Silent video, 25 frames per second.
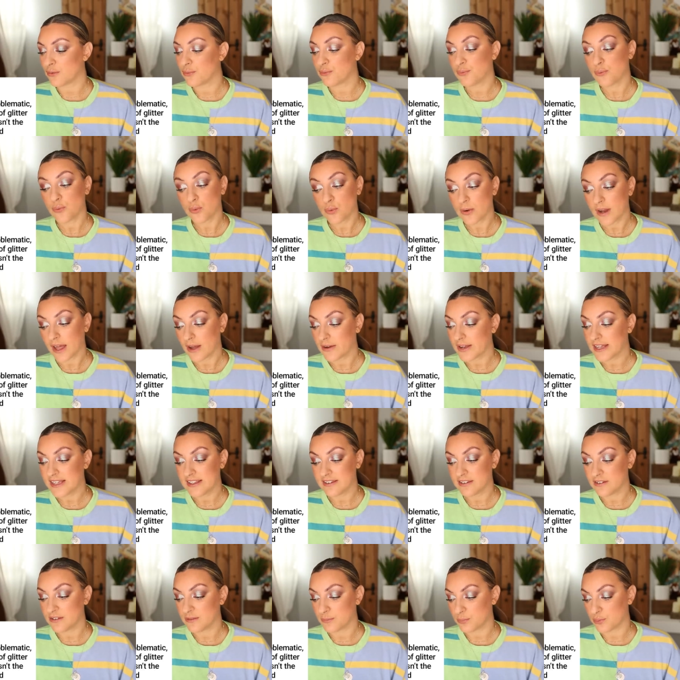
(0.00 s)
fallout
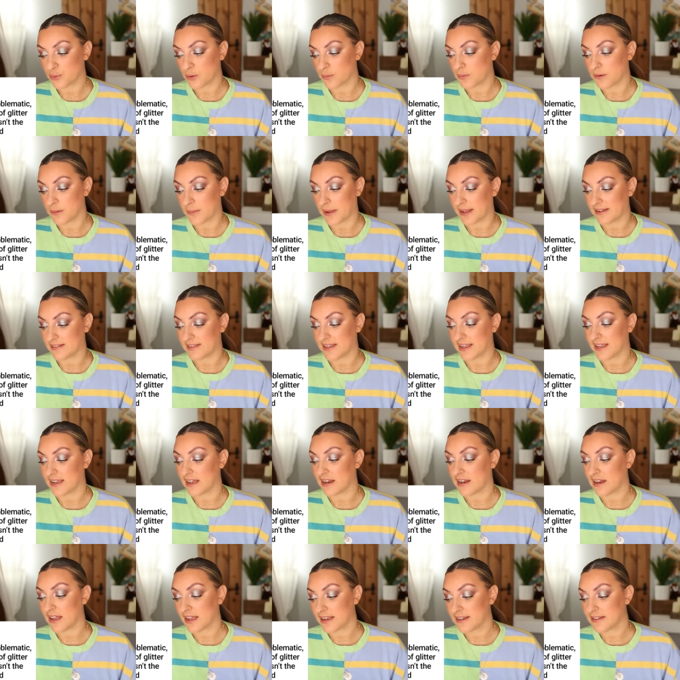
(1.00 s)
isn't problematic, a
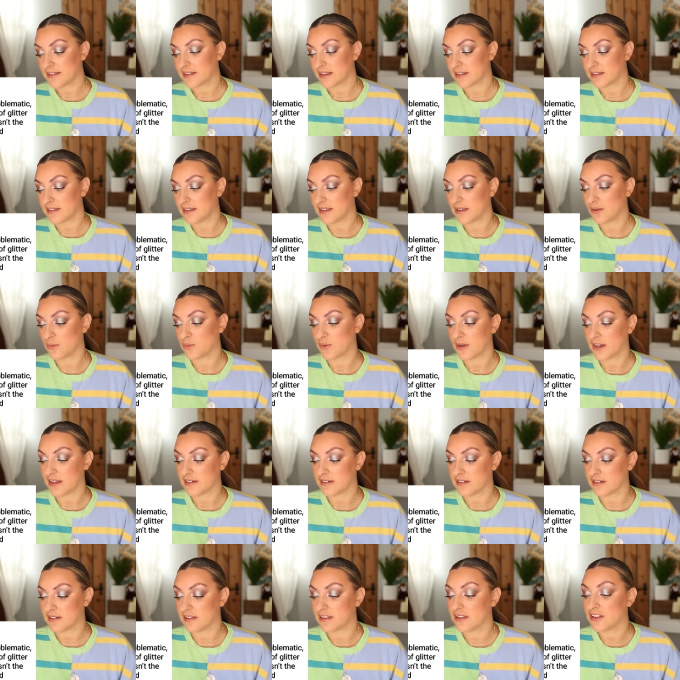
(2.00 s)
light dusting of
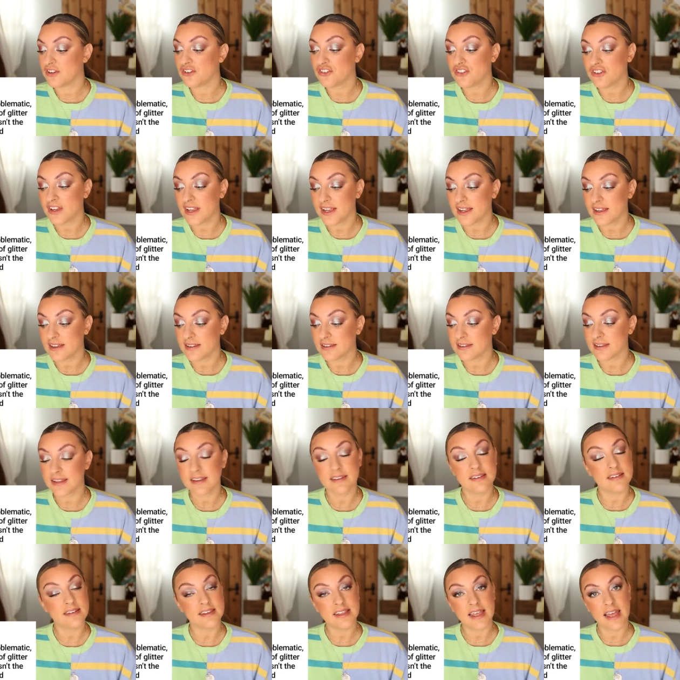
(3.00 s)
glitter to the cheeks
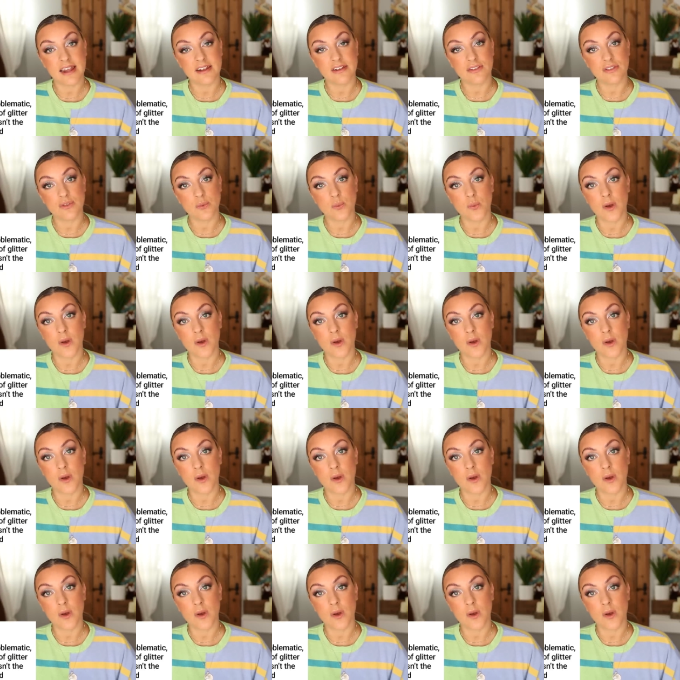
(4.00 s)
isn't the end of the